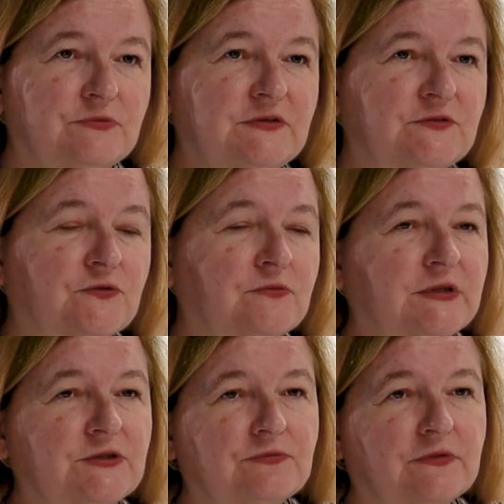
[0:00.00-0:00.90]
We saw
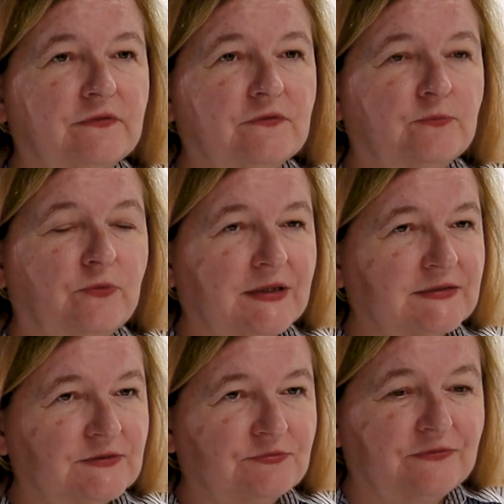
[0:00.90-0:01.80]
it with the
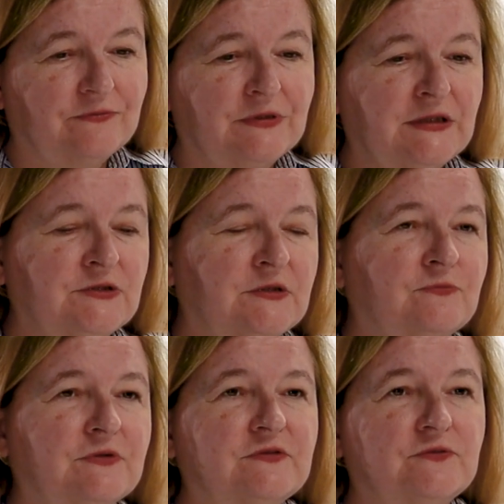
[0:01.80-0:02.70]
Brexit
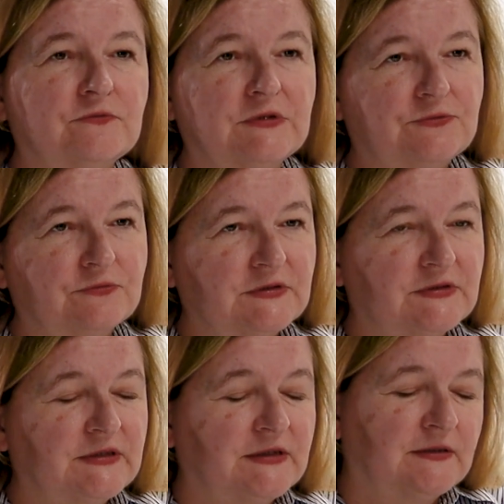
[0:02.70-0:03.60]
referendum, we saw it
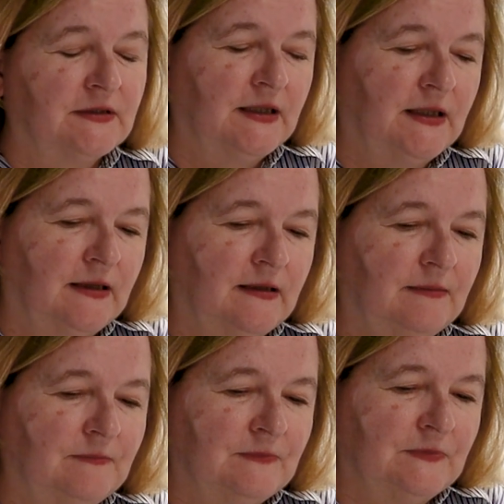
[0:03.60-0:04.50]
with the
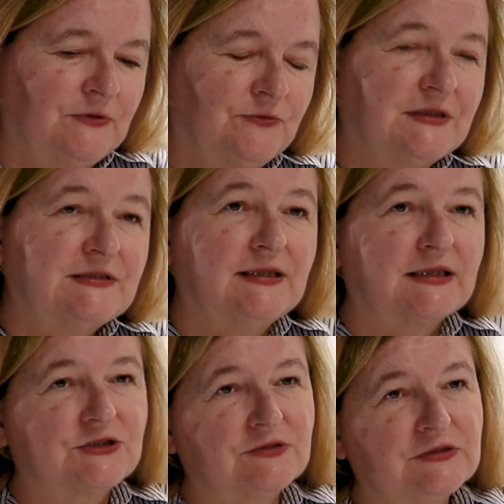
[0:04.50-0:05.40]
US
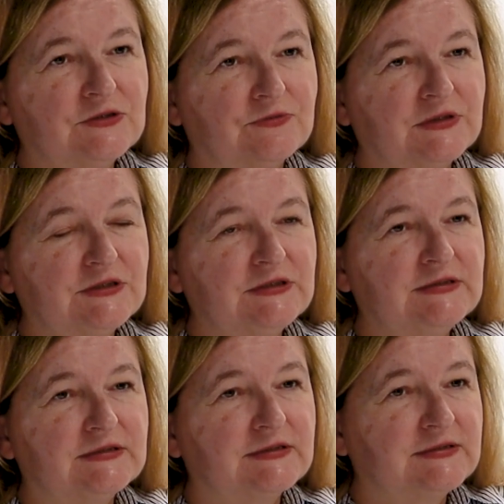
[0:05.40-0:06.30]
election in
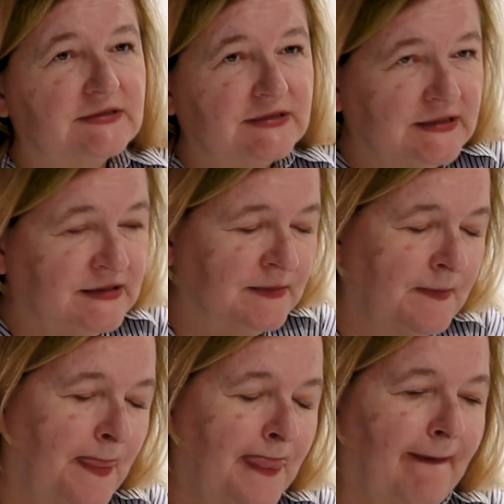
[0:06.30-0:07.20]

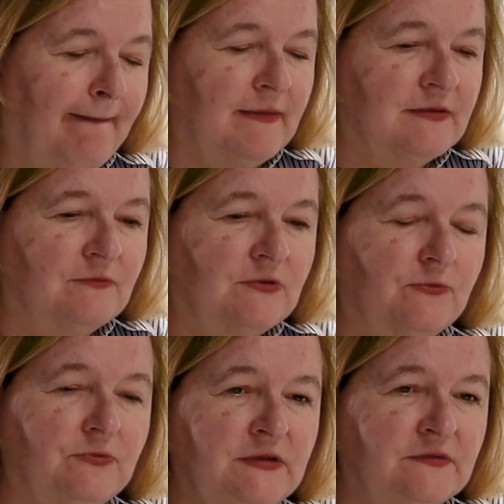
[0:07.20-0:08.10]
2016, and there were
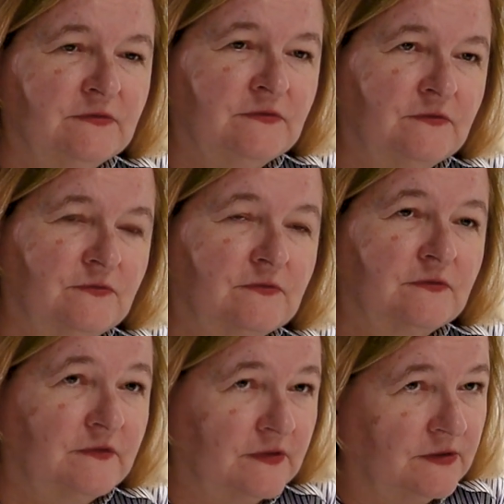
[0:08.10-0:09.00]
reasons to
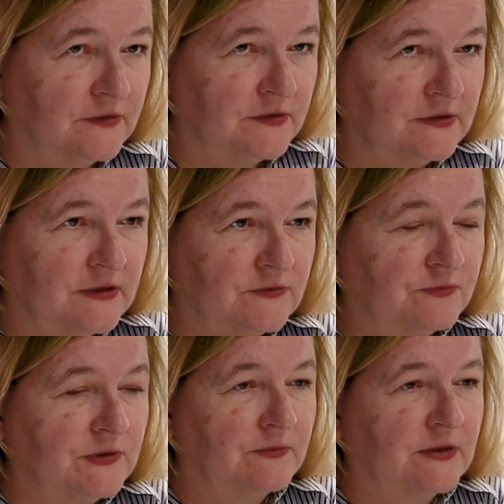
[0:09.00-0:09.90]
consider
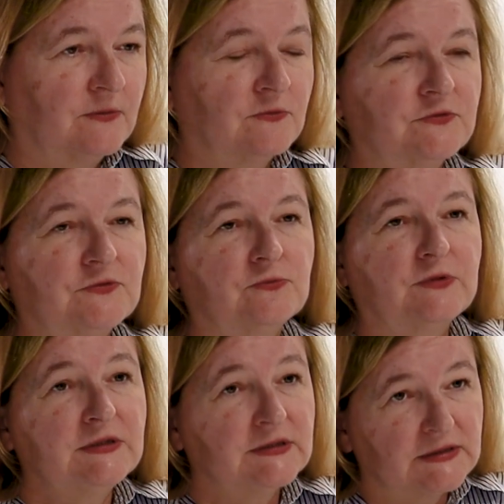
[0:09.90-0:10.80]
that we were also
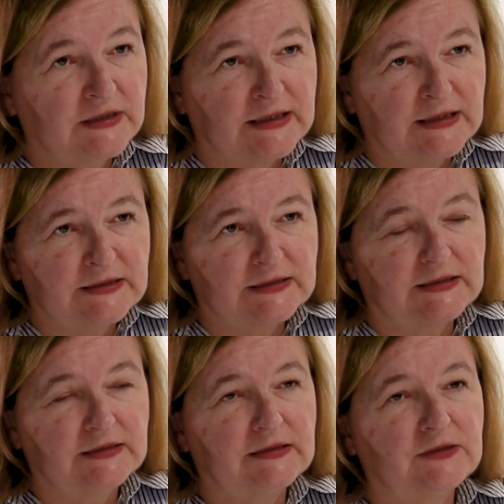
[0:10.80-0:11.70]
witnessing it
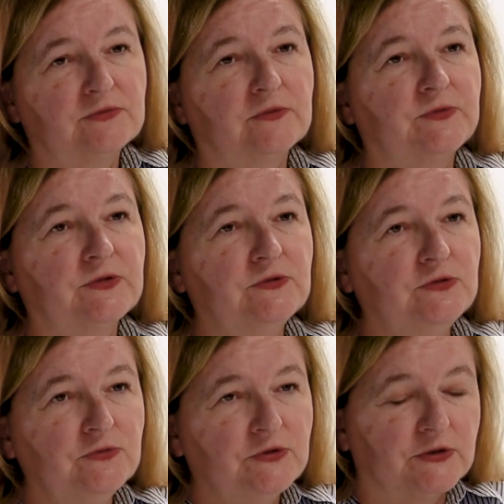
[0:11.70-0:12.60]
in the European
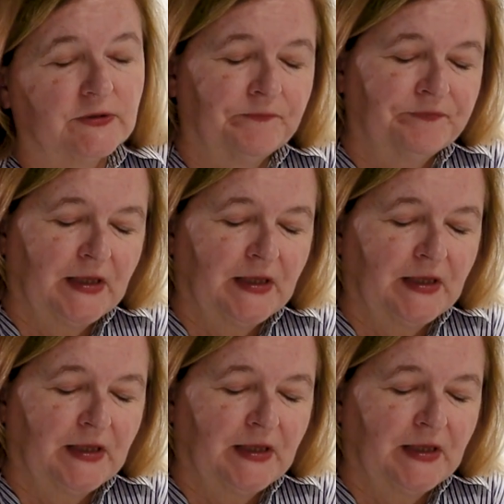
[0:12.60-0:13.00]
Union.